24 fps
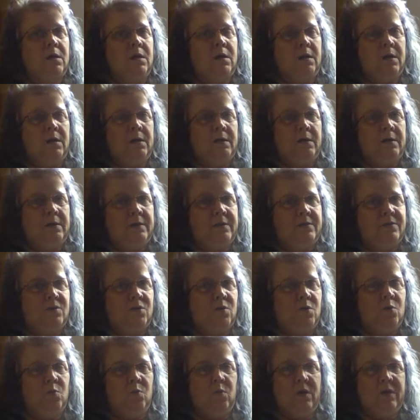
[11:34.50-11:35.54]
Uh,
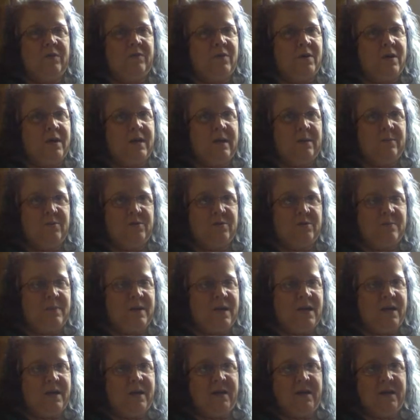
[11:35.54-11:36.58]
told one of our neighbors
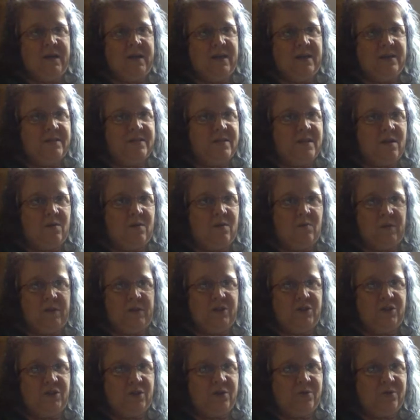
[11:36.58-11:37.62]
about it. He's not really
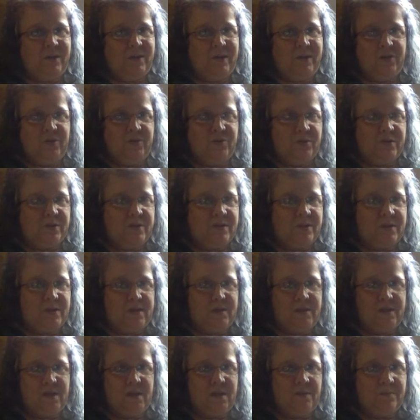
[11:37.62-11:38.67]
shown an interest.
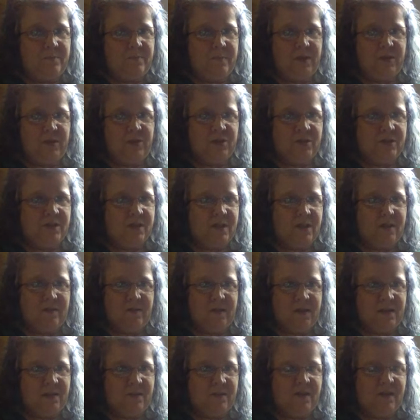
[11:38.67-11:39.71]
He's not mentioned
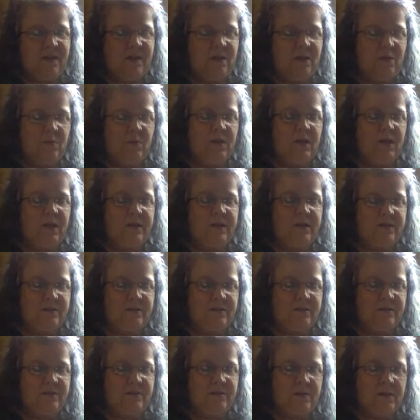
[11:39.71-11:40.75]
anything that he would like
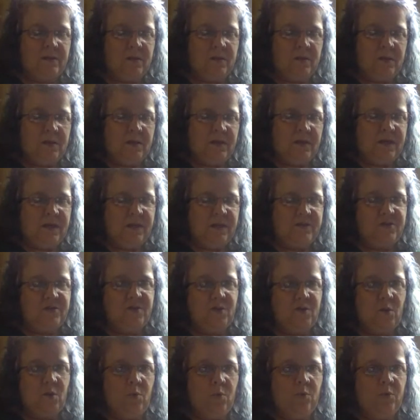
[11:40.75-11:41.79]
to get
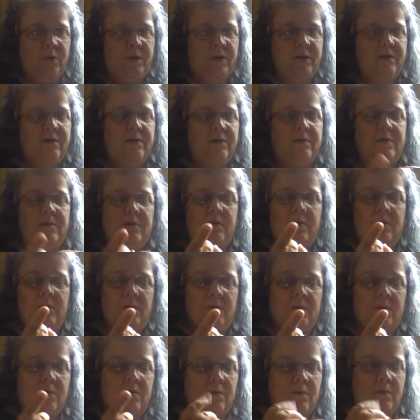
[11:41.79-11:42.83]
sold, and
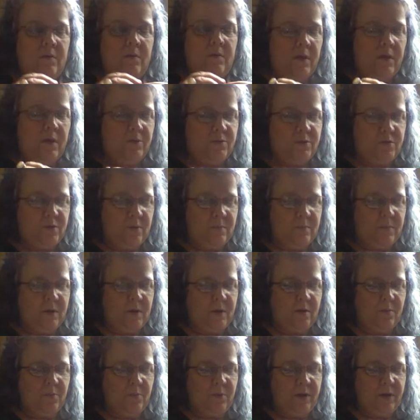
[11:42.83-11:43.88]
you know, so I'm not
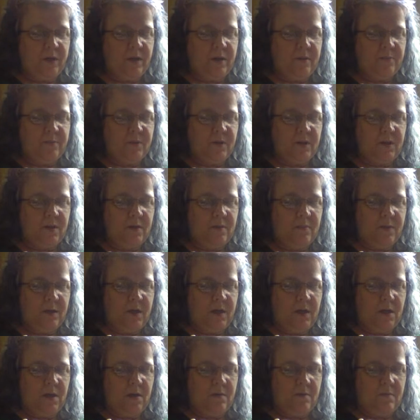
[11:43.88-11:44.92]
going to bring it up to him
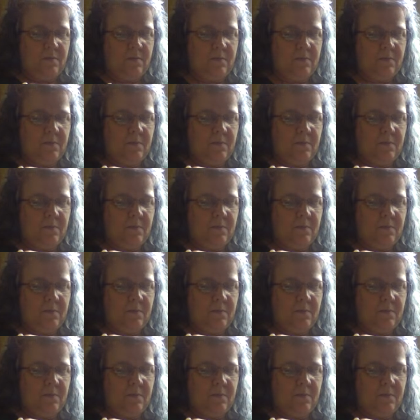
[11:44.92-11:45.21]
again.